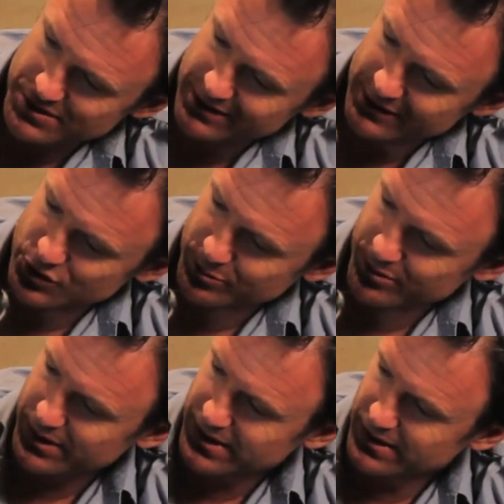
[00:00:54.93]
you going to
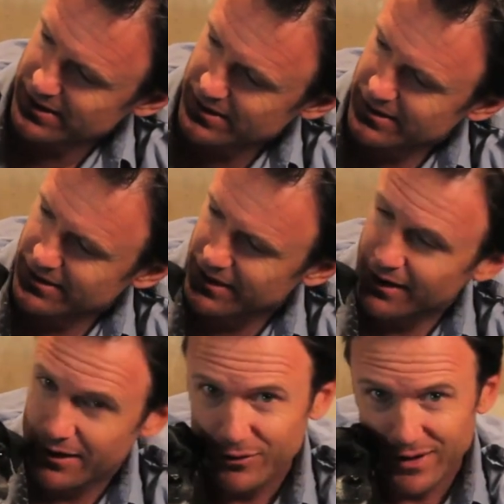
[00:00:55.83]
contribute, buddy?
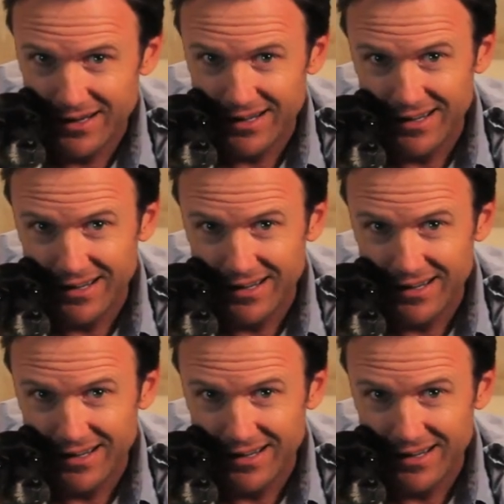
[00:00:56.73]
100